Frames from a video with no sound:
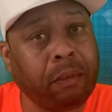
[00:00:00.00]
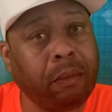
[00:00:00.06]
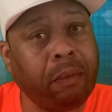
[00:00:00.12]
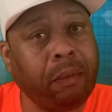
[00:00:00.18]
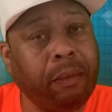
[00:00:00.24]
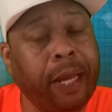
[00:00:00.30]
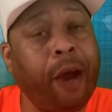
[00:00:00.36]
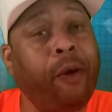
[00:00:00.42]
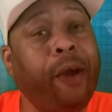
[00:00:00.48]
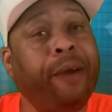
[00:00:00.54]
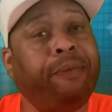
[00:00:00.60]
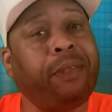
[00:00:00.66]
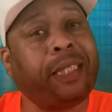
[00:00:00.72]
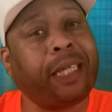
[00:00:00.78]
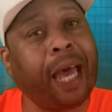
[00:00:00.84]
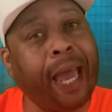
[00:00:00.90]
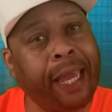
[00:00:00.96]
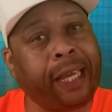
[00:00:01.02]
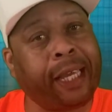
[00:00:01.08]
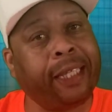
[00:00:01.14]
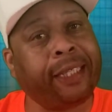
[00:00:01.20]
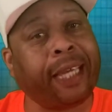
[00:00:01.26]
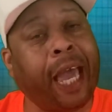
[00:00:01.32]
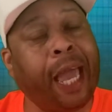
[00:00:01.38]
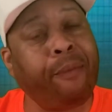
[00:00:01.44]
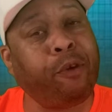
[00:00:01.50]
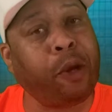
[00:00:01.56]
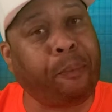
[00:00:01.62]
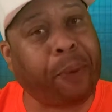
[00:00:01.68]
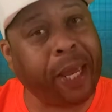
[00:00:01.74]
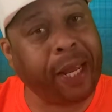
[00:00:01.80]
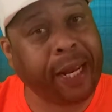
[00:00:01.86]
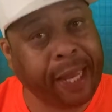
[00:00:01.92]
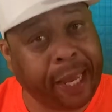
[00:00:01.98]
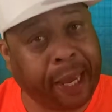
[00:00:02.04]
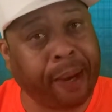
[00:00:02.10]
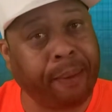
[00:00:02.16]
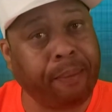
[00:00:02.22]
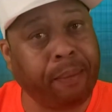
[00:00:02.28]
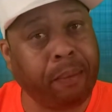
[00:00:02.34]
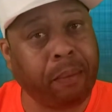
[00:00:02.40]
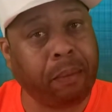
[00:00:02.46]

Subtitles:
Now, if Tank is able to beat him,